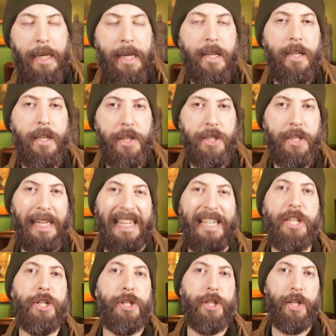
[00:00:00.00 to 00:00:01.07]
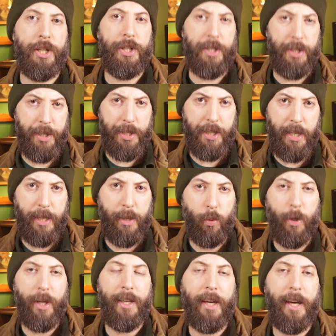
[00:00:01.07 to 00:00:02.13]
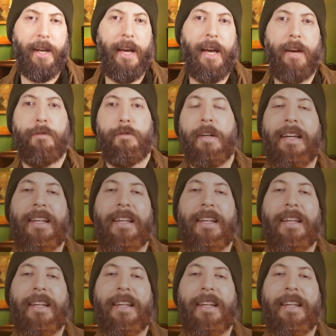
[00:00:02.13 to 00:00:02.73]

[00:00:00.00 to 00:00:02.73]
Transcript: in this initiation scene we can have a